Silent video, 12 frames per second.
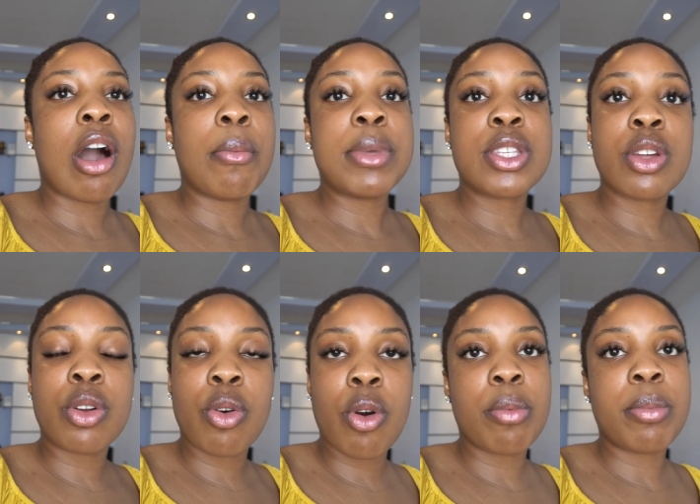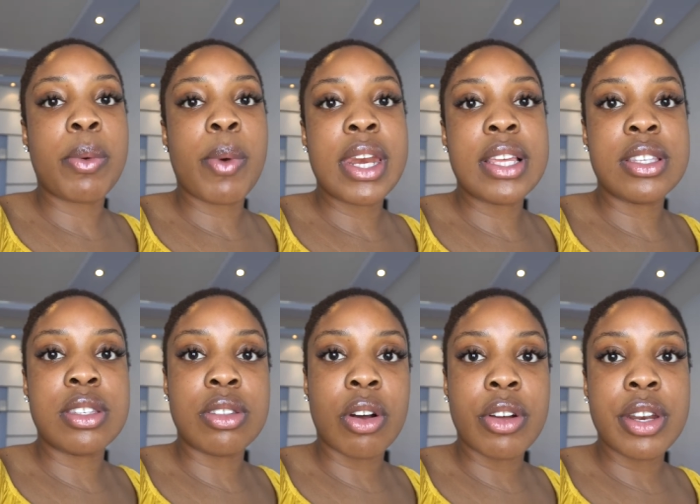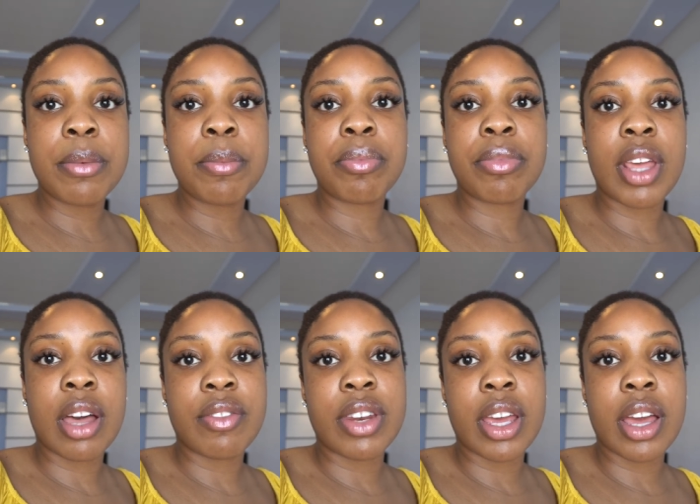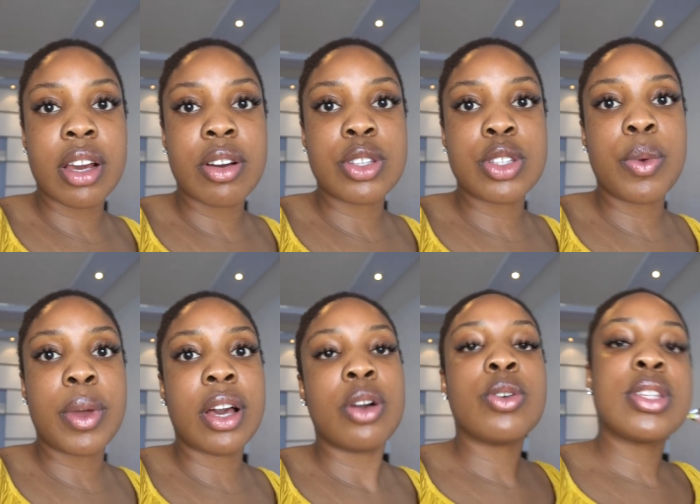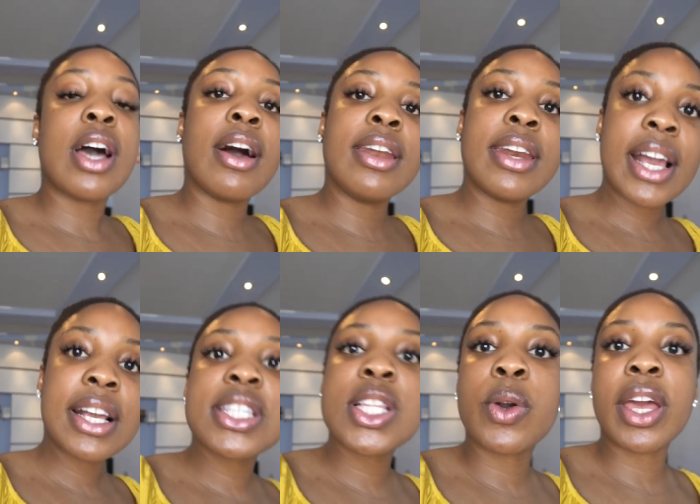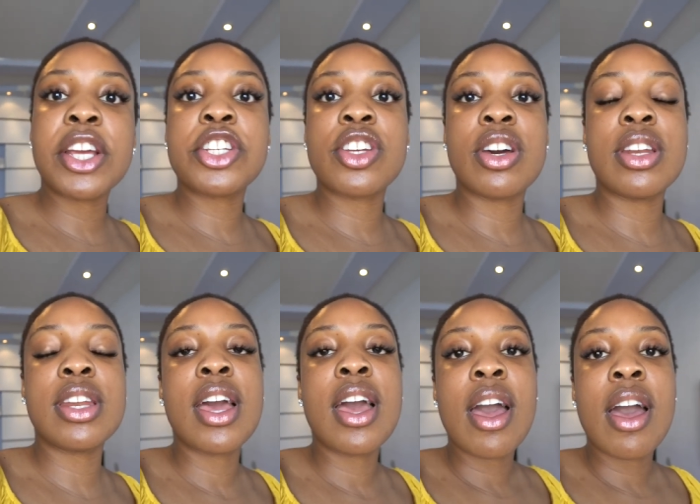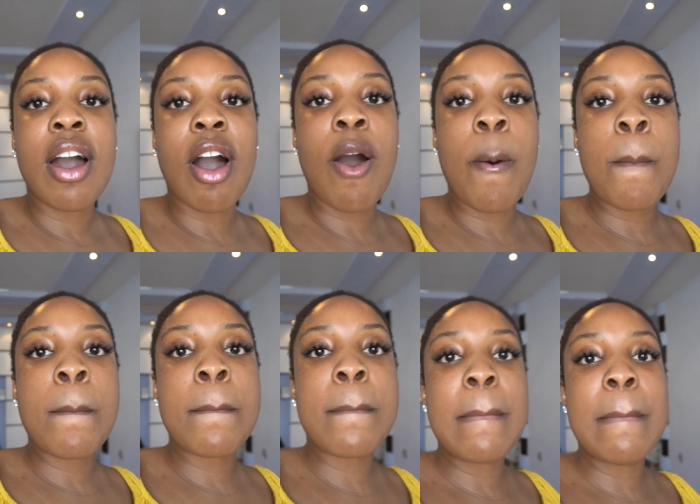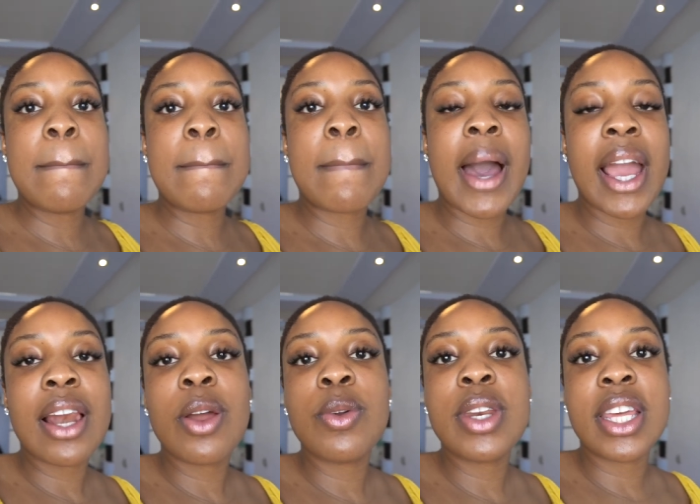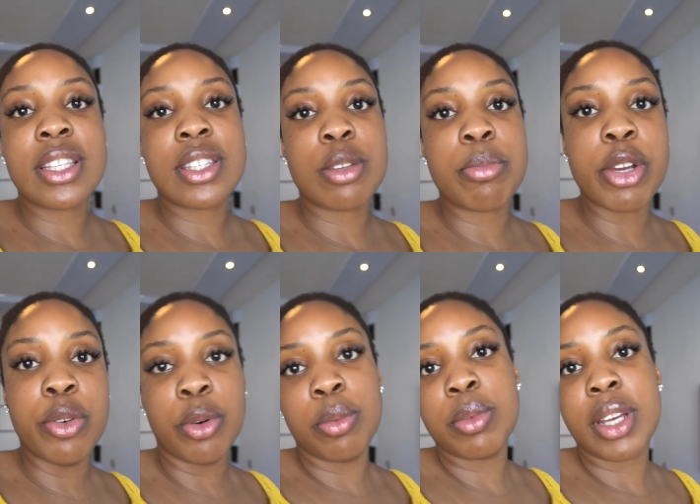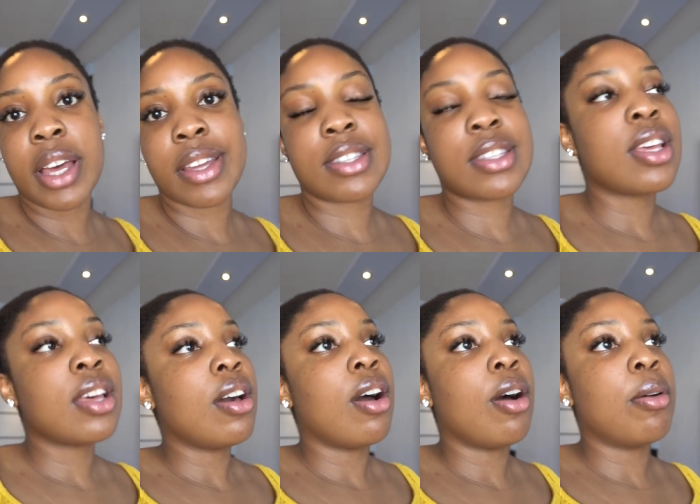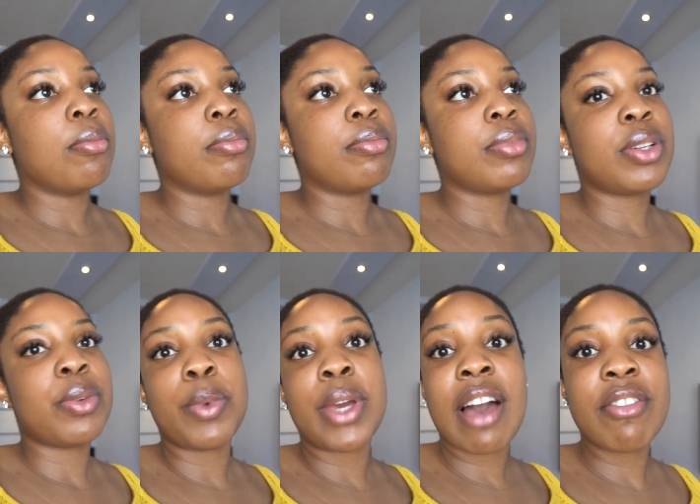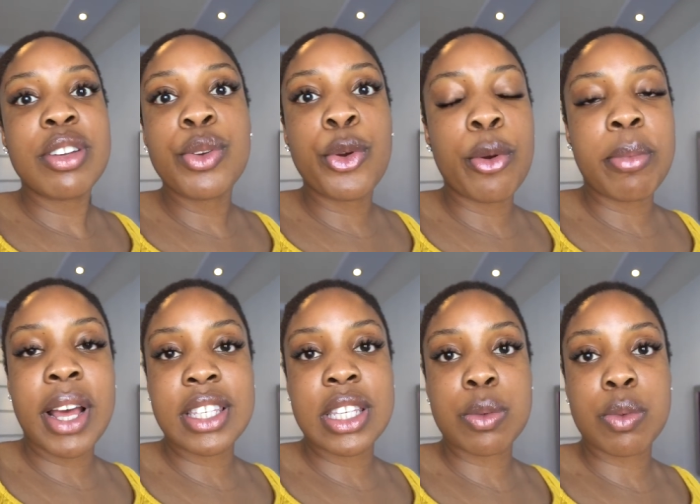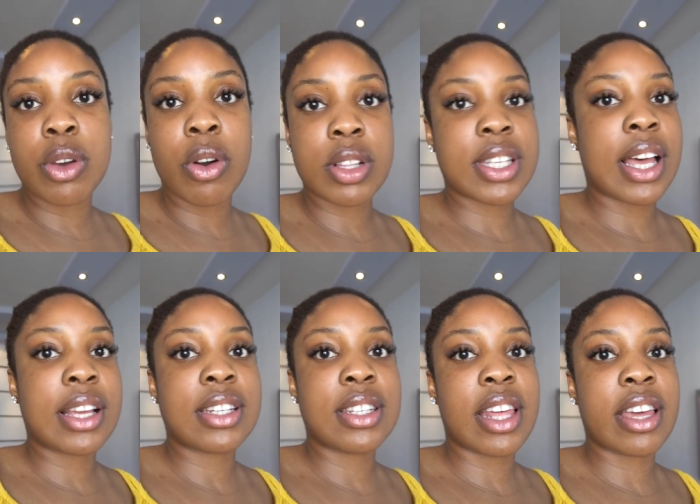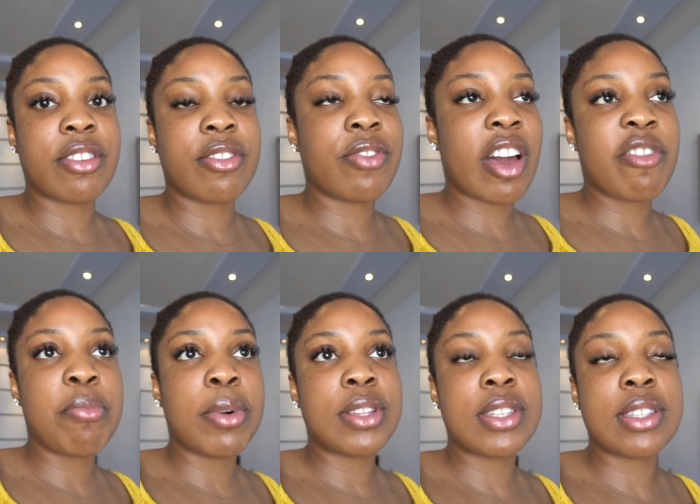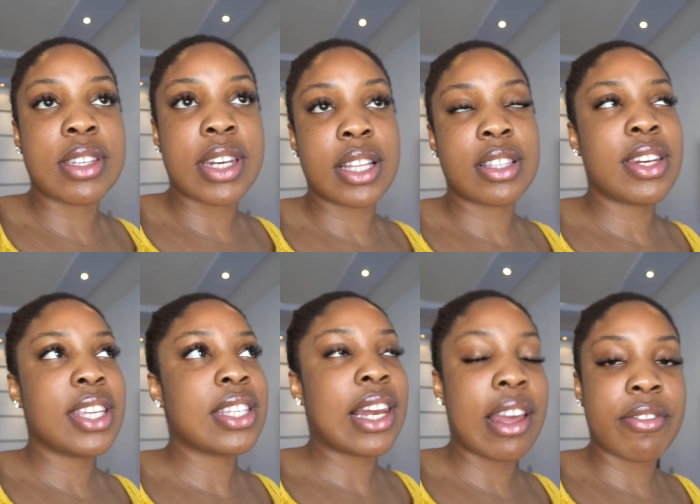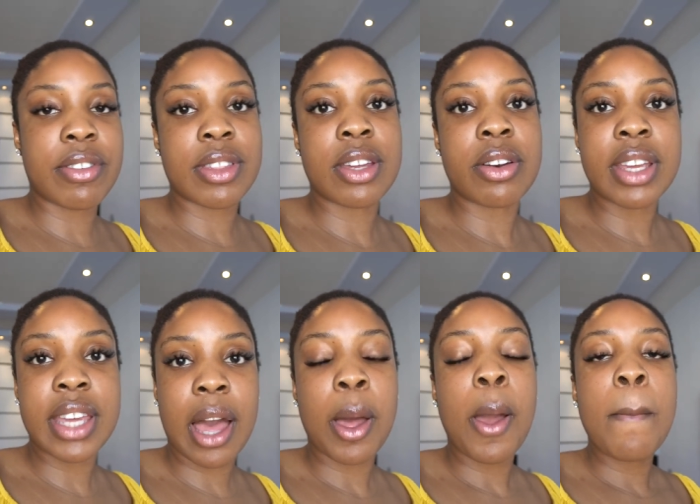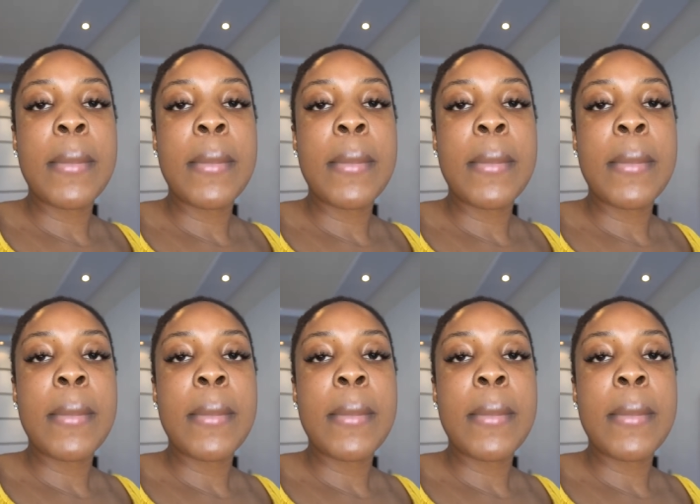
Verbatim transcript: Um, he's going to call me when he's done having a haircut so we can go to our next location um mylo needs to be groomed guys um we haven't groomed her since we got her she's like five months today today's 11th yeah